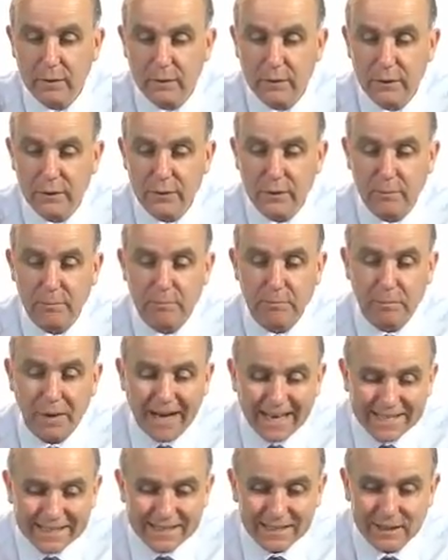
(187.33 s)
The
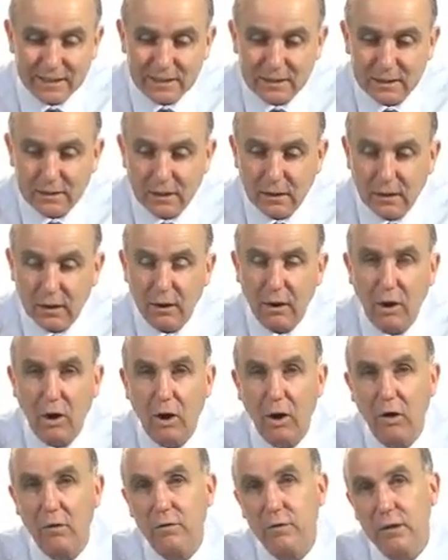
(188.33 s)
basis
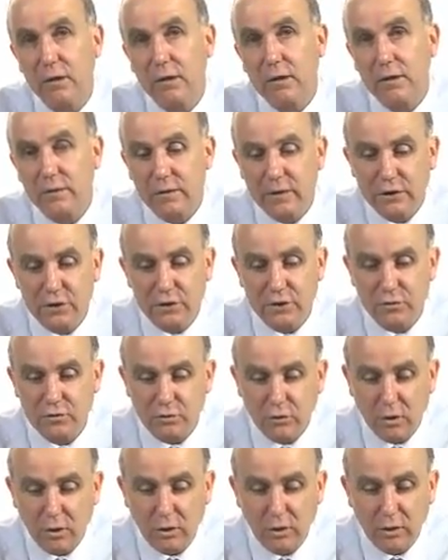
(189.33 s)
of this
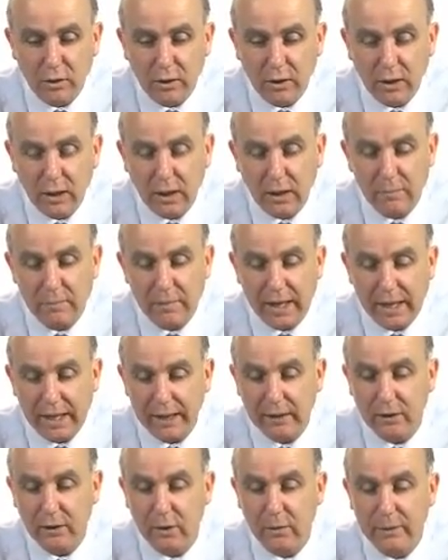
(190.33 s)
strong
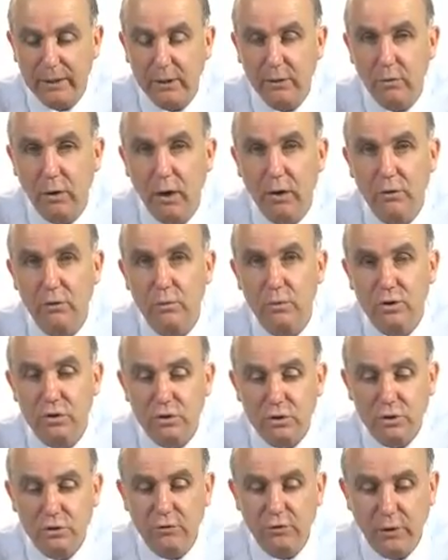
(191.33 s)
economic growth was
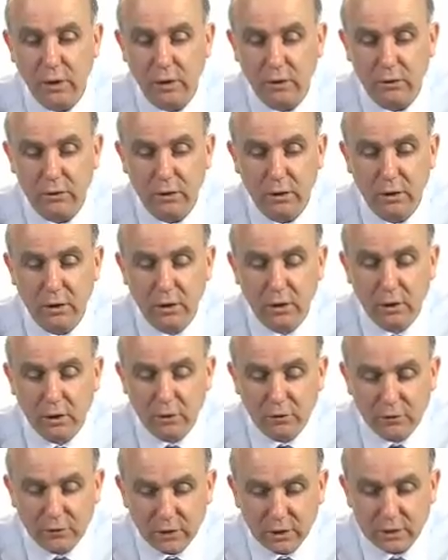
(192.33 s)
twofold.
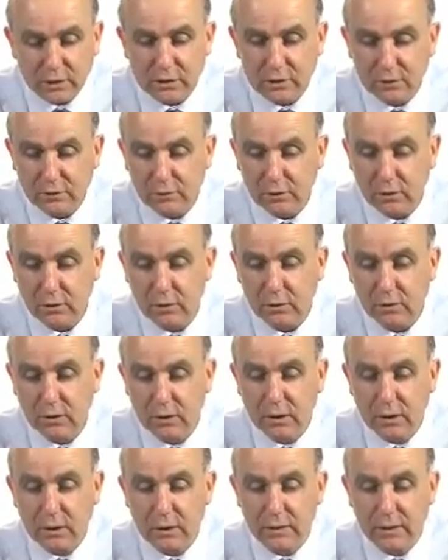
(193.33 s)
First of
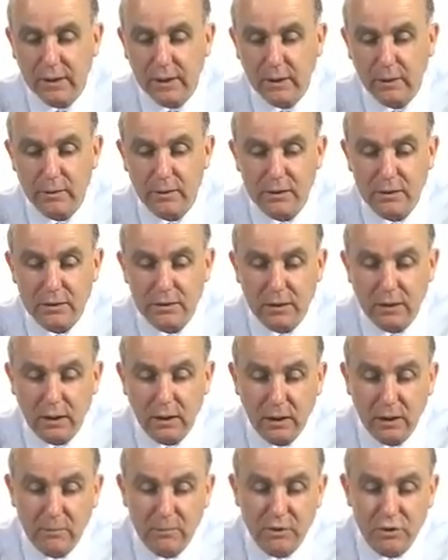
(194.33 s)
all, there was
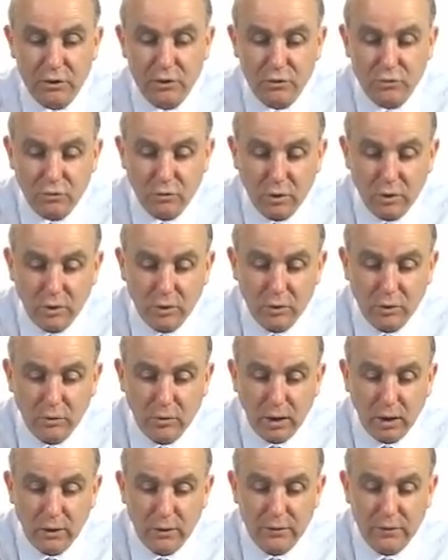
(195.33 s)
strong
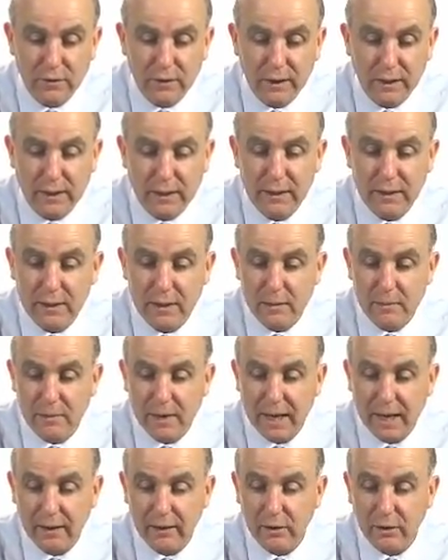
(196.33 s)
growth in the
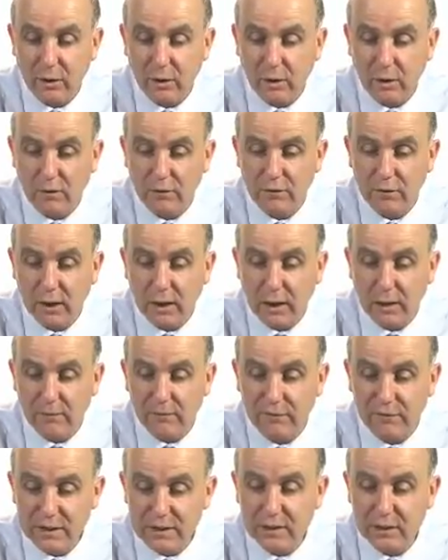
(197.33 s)
amount of
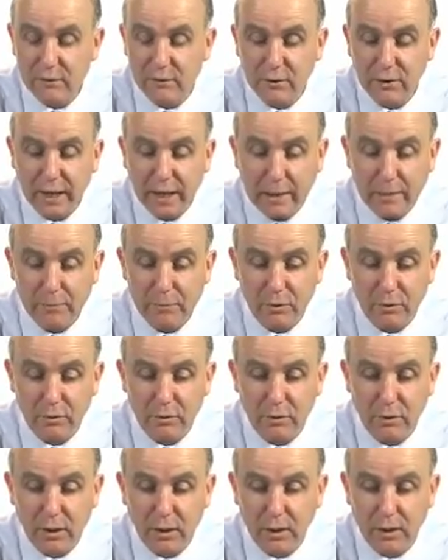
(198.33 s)
physical
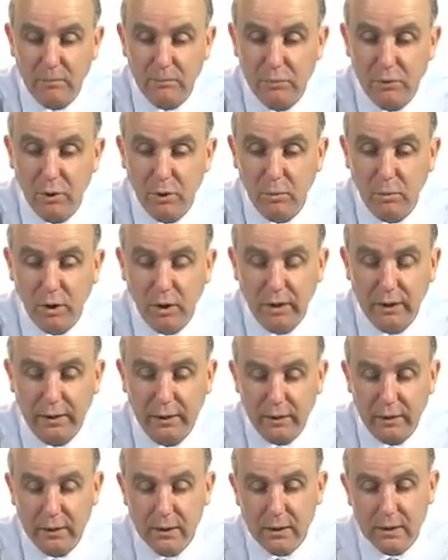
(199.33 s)
capital per
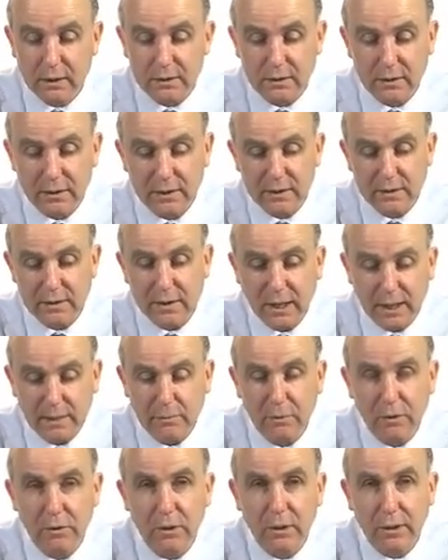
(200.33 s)
worker. So this
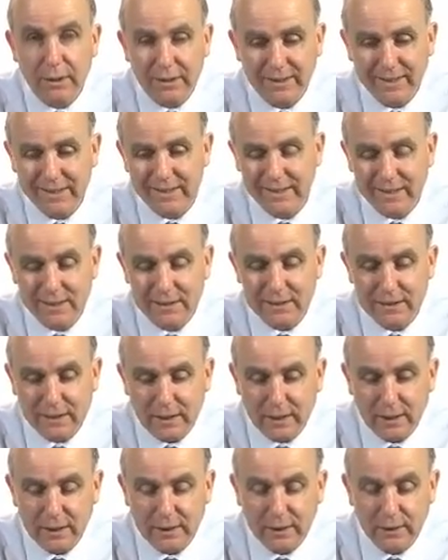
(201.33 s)
table is
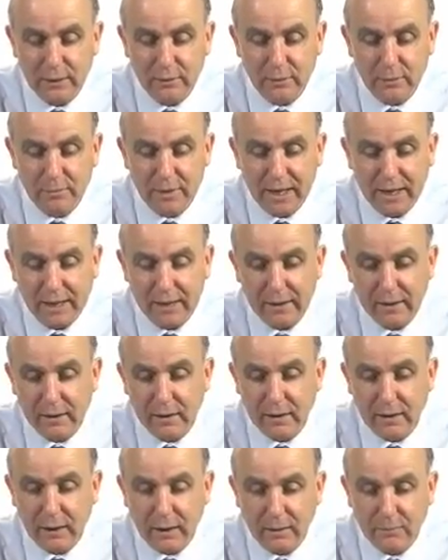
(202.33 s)
telling you about
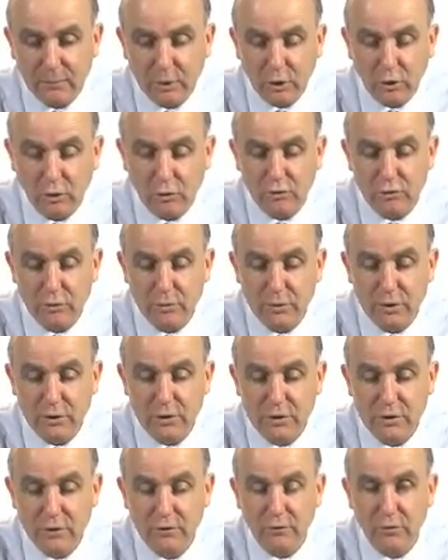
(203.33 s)
the
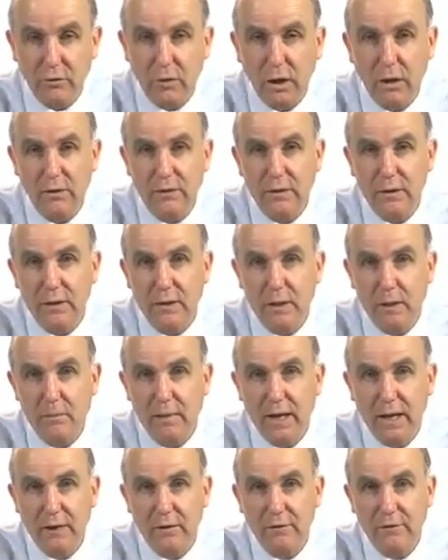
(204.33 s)
contribution of growth in the
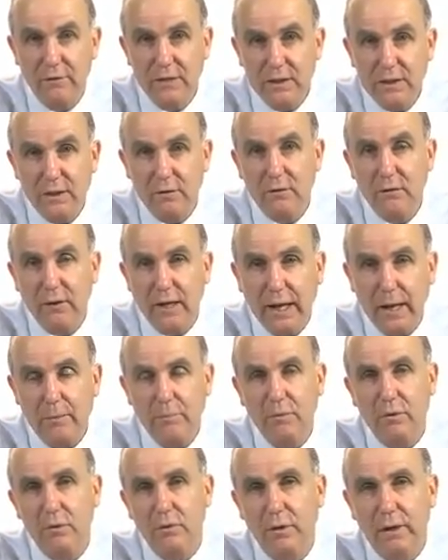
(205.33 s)
amount of physical
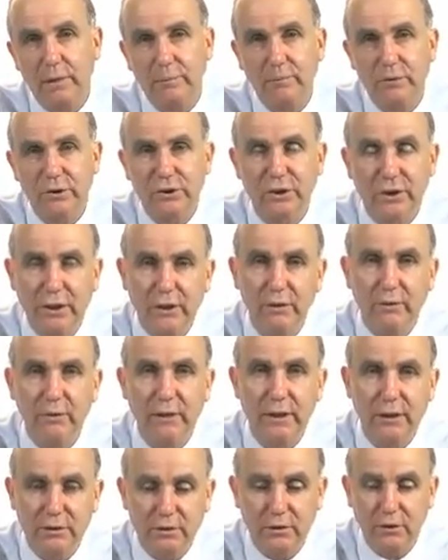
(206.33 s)
capital, like
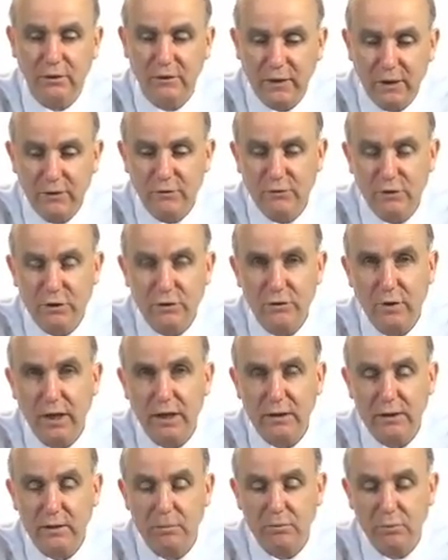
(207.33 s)
machinery, sort of
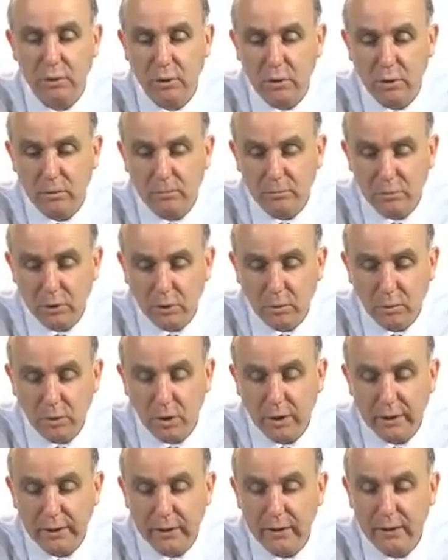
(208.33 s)
infrastructure per
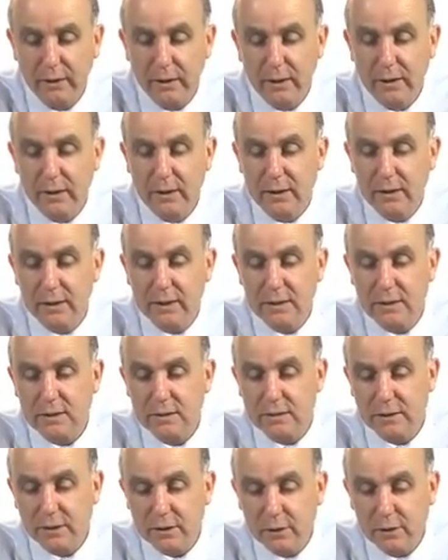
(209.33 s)
worker. This
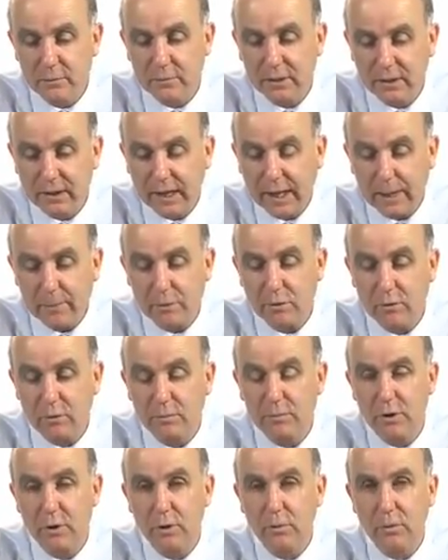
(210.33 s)
is the human capital
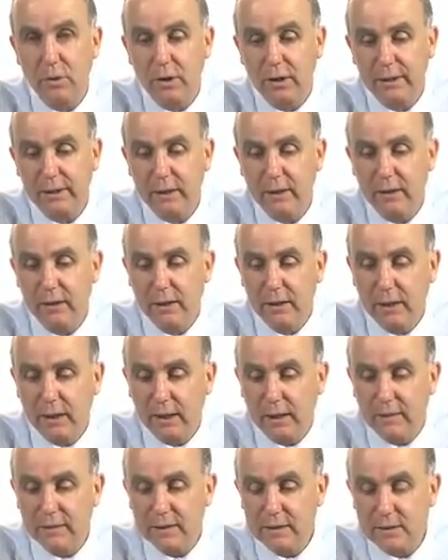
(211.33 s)
per worker,
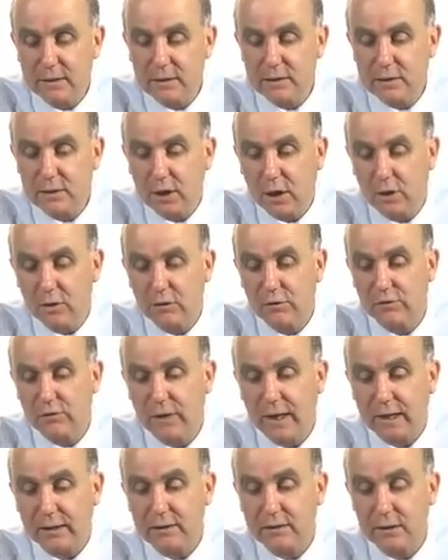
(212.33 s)
and this is total
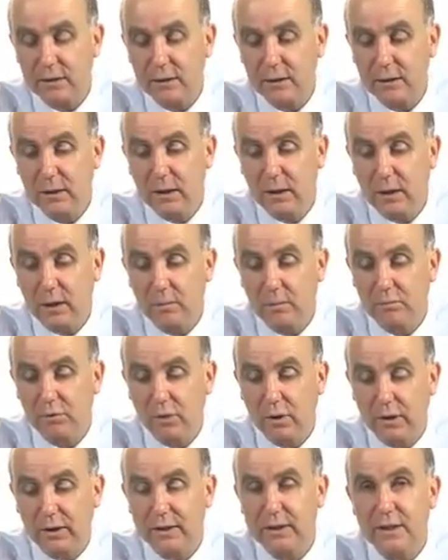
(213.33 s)
factor
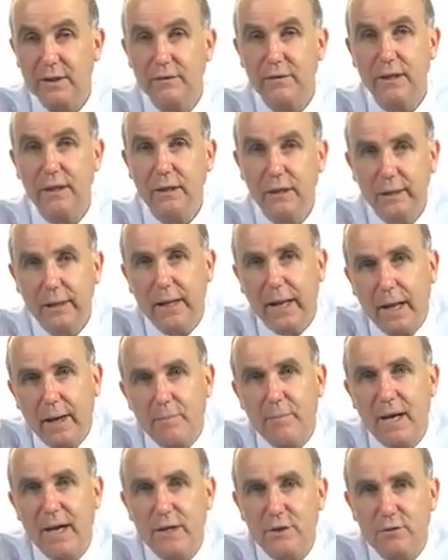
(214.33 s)
productivity,
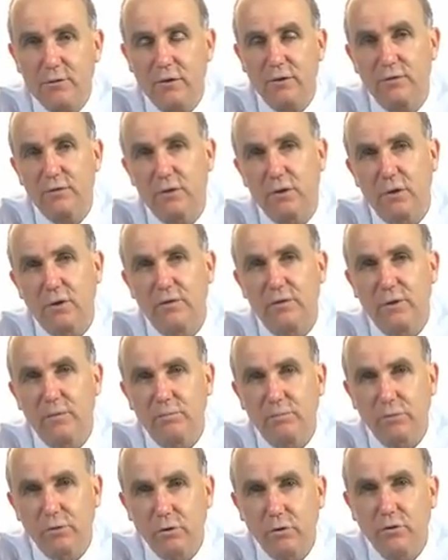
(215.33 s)
our measure of sort of
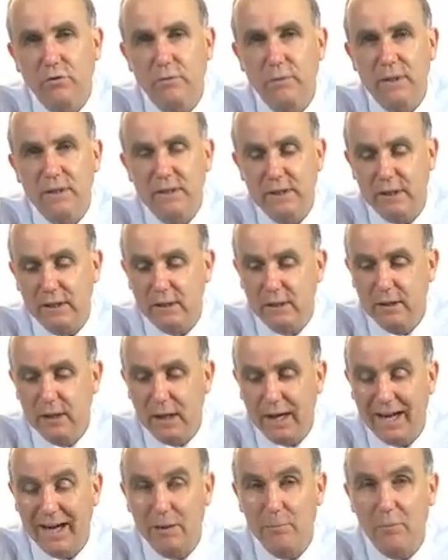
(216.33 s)
improvements in
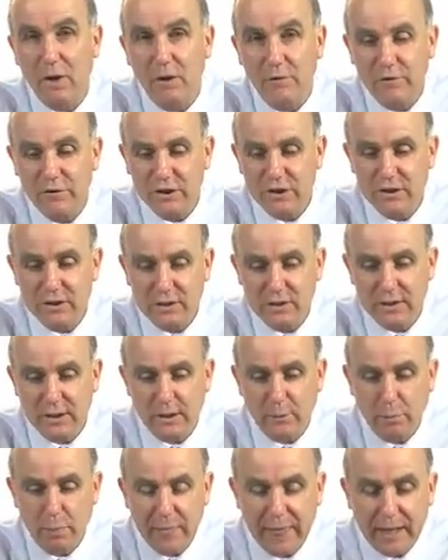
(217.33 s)

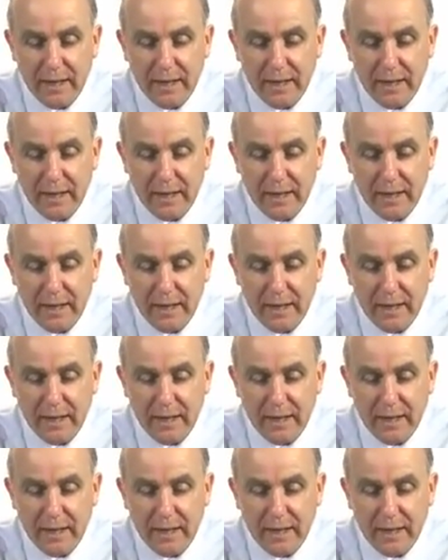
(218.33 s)
efficiency.